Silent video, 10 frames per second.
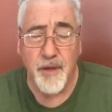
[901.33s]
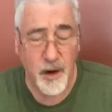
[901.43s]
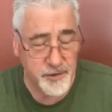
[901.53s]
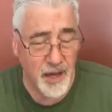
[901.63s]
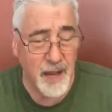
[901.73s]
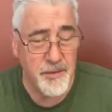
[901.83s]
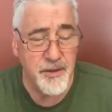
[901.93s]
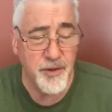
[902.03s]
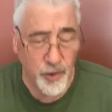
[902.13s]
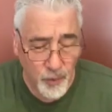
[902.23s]
our time
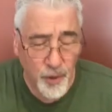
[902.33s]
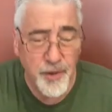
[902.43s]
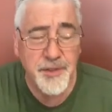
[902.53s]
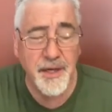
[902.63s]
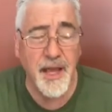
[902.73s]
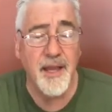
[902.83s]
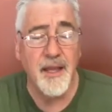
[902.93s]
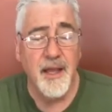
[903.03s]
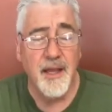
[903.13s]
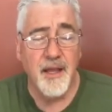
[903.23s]
in your word today.
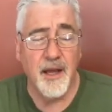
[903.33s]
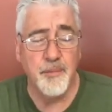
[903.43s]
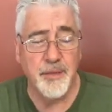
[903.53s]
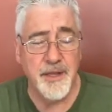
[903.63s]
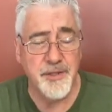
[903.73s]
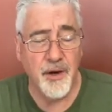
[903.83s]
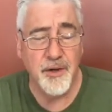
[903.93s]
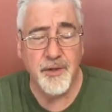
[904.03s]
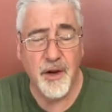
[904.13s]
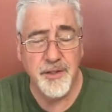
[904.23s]
Uh, bless
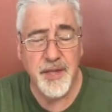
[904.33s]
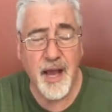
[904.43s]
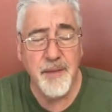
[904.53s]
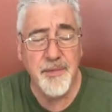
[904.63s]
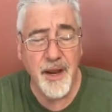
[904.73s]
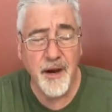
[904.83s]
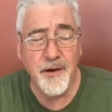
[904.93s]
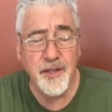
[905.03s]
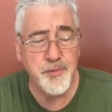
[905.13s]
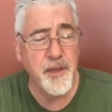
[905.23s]
our, our time
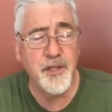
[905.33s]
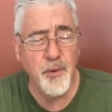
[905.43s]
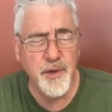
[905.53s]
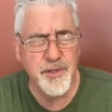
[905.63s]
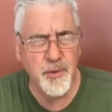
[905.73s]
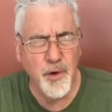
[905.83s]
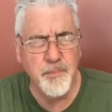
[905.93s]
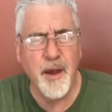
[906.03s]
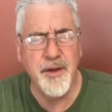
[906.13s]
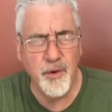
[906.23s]
there. Speak to us,
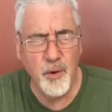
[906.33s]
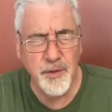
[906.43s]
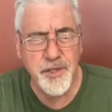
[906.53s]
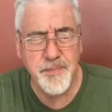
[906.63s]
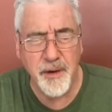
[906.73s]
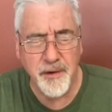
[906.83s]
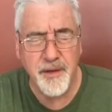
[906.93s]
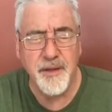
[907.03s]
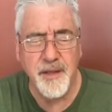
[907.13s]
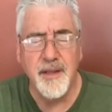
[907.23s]
Lord, by your Holy Spirit.
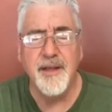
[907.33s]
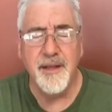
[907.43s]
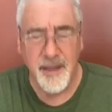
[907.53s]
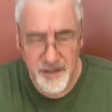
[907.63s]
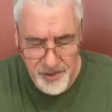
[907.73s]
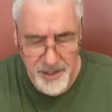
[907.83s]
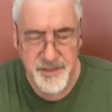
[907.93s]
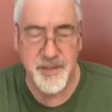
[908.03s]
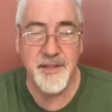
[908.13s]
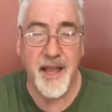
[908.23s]
In
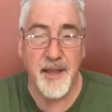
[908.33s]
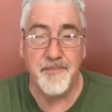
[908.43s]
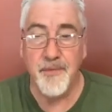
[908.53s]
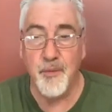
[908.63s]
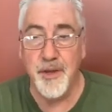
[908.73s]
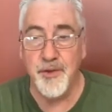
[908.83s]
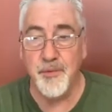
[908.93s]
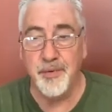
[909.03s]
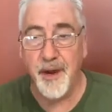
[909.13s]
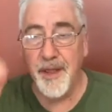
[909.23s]
Jesus' name, we do
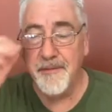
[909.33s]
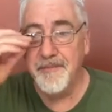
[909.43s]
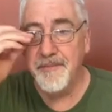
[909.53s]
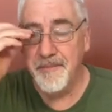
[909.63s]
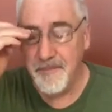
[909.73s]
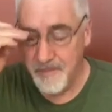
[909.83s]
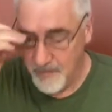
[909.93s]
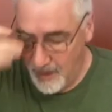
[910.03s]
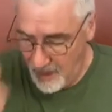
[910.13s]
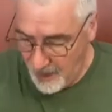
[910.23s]
pray.
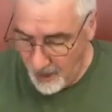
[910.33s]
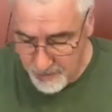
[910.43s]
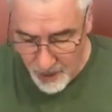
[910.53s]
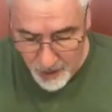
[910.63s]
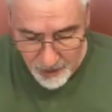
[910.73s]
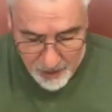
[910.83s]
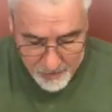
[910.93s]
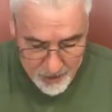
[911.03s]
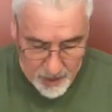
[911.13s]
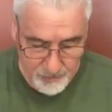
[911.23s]
Amen and
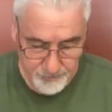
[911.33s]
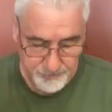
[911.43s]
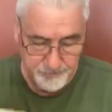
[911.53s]
amen.